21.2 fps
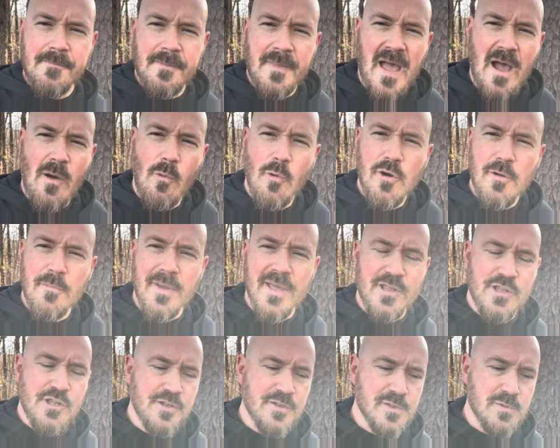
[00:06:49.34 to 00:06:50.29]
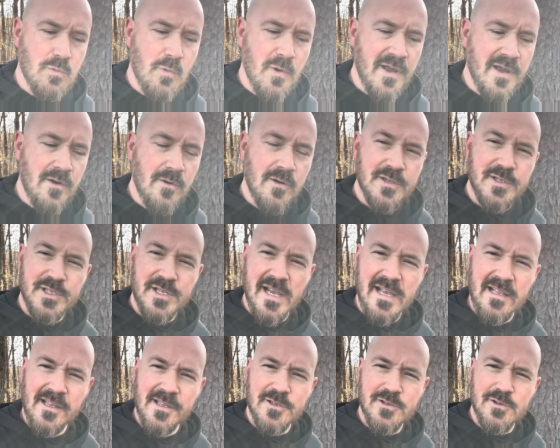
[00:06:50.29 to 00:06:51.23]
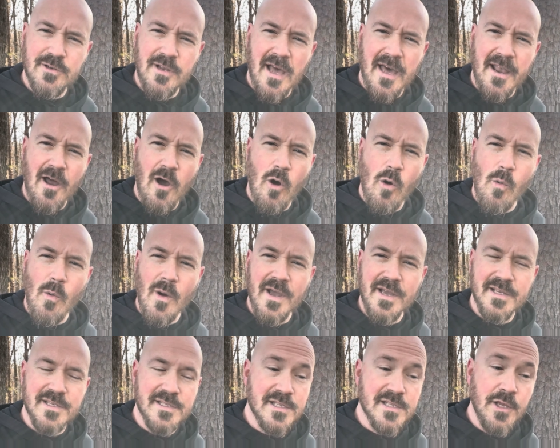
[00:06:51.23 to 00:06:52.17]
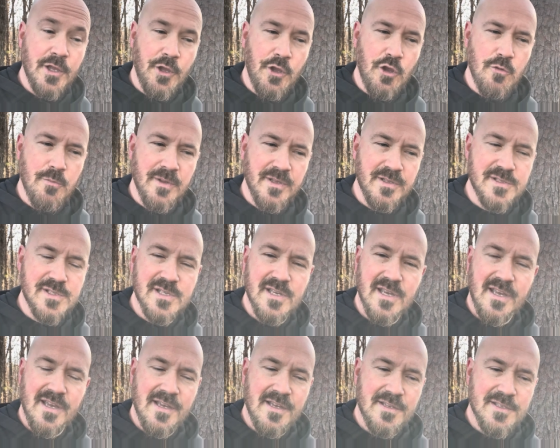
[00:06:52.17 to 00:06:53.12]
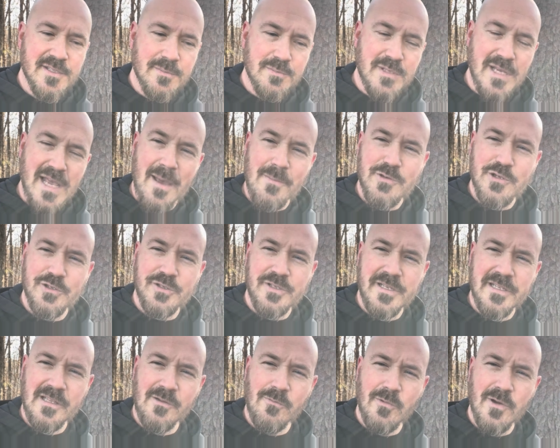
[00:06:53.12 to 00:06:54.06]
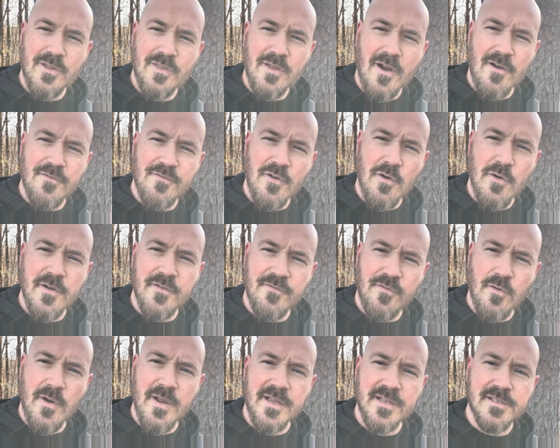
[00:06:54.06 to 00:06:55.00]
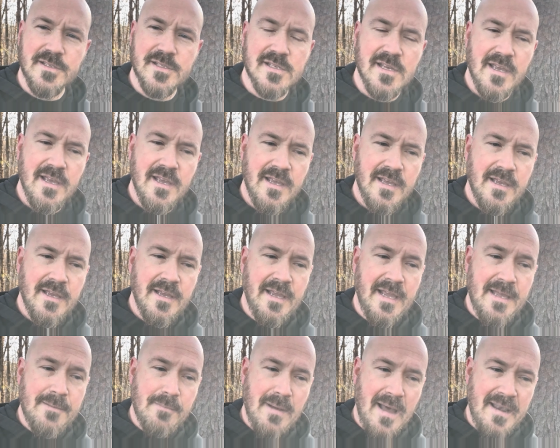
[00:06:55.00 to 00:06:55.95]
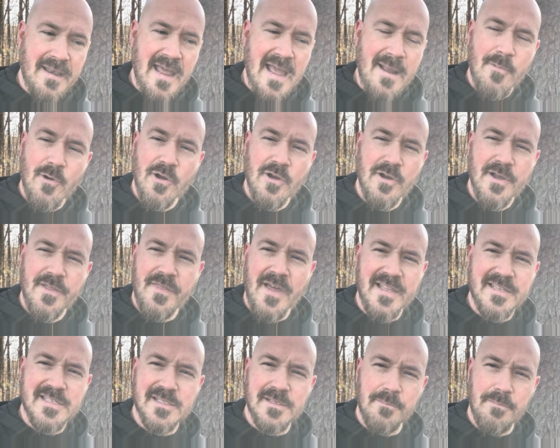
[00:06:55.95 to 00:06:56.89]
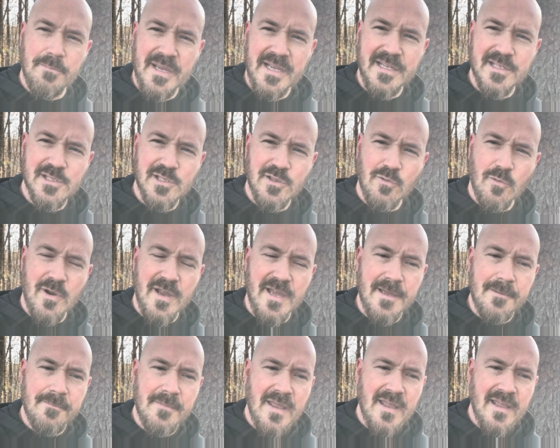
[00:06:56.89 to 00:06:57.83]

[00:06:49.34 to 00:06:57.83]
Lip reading: I want to mention as well, assailants are not always humans. Sometimes you're dealing with our furry friends. In my neighborhood, that's the biggest threat.